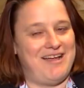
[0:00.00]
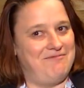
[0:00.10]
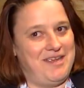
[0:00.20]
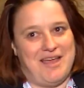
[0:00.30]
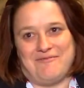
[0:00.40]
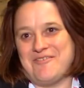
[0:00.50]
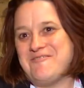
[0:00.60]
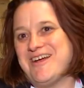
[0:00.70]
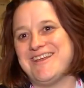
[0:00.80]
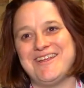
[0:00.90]
We have no
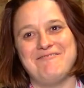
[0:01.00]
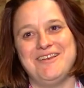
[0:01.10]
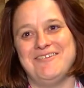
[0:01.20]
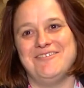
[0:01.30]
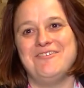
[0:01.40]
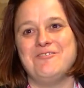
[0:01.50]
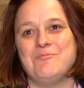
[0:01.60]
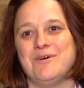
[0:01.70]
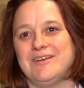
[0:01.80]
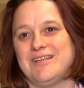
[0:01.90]
idea, we don't know,
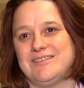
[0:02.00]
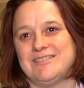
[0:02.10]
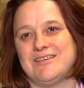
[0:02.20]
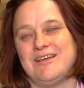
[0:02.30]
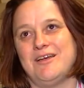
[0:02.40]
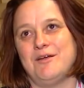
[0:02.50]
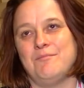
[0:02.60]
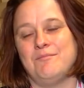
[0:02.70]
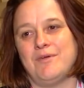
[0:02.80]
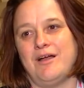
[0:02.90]
but it's,
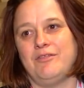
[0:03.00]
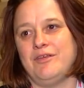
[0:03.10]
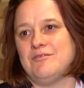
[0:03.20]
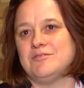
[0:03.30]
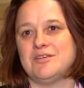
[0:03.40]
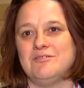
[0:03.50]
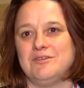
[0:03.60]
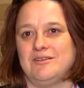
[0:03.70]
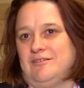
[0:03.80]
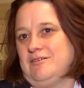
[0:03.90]
um, I think also
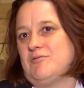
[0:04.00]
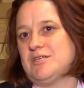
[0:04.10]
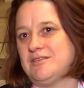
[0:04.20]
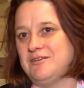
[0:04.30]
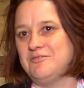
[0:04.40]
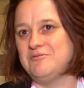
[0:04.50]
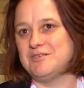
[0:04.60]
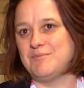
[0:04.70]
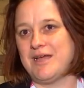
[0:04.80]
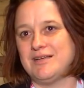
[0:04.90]
the, the, question, who is
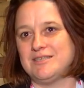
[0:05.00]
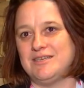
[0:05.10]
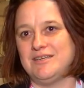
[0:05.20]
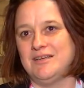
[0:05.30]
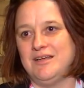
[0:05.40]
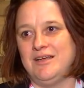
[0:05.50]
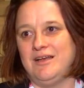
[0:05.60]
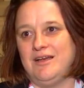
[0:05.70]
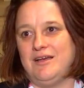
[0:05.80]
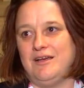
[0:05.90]
Banksy,
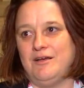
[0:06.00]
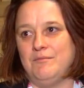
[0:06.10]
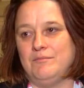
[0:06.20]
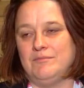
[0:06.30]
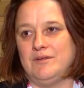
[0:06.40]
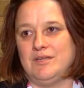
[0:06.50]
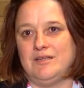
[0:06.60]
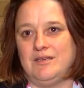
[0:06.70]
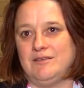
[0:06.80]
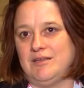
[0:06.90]
um,
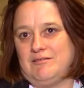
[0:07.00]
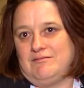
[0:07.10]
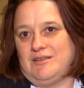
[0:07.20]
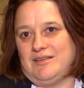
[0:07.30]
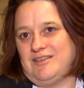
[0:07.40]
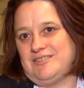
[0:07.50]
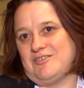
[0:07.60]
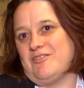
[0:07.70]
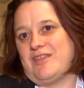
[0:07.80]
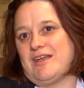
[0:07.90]
it, it, it's
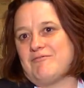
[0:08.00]
not that